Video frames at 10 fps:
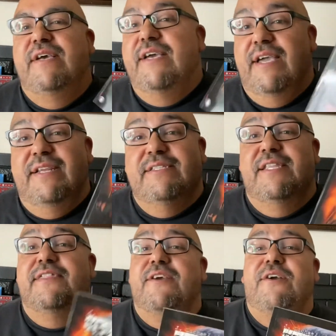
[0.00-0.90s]
It is
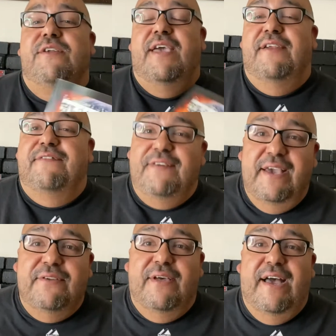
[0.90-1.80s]
the third and
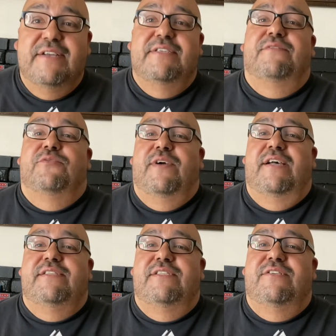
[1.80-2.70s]
final act of the
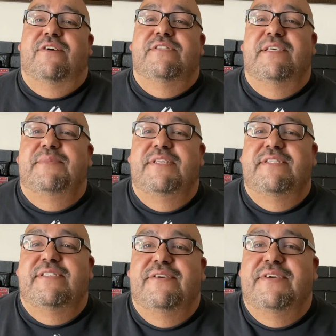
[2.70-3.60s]
Rising Stars limited
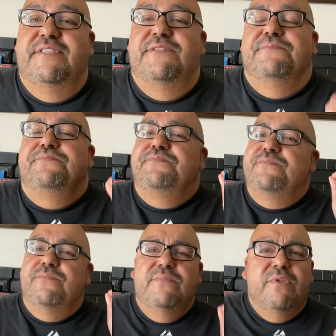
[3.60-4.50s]
series.
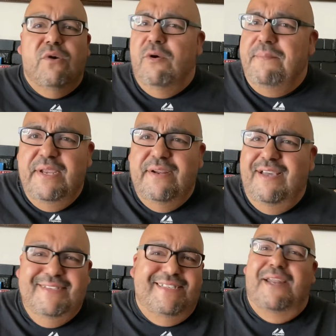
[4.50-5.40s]

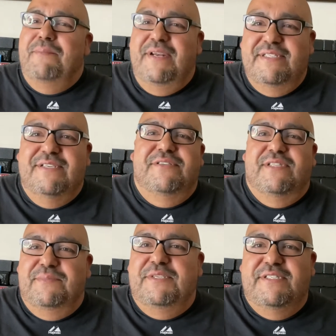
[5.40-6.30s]
It's not a miniseries,
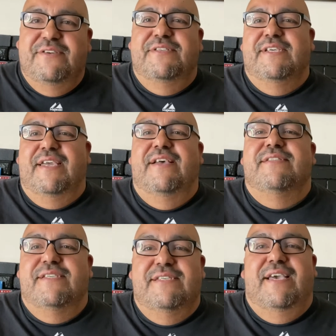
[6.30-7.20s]
limited series, I guess,
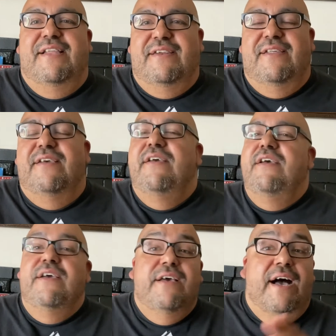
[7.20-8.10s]
because he ended it.
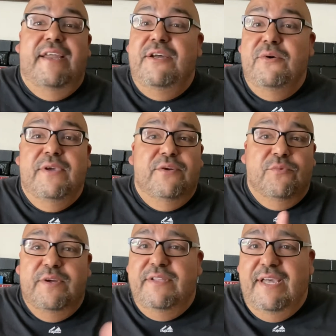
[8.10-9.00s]
I know in
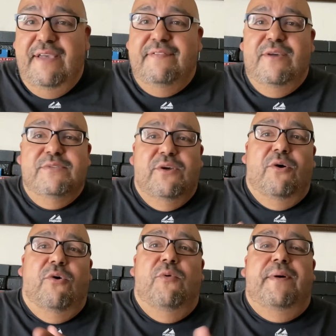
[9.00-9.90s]
real life there was a
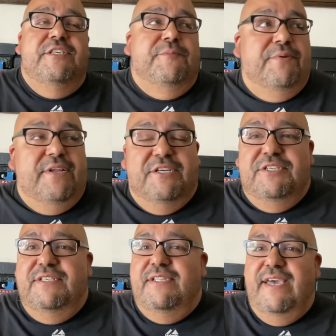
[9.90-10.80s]
whole bunch of
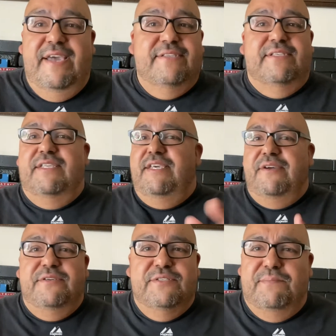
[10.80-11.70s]
production delays and
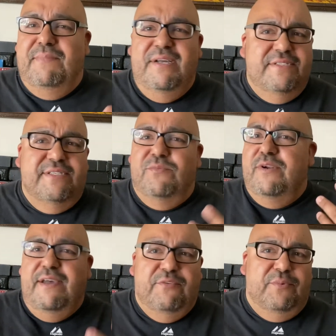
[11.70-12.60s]
years and months and
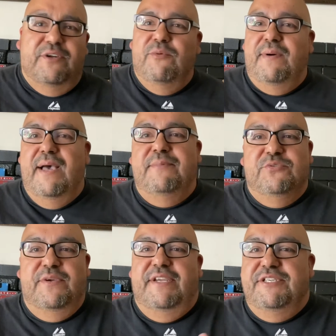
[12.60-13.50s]
whatever would go by
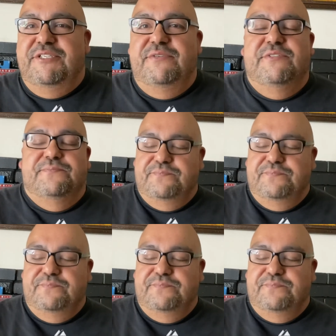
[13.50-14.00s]
between issues.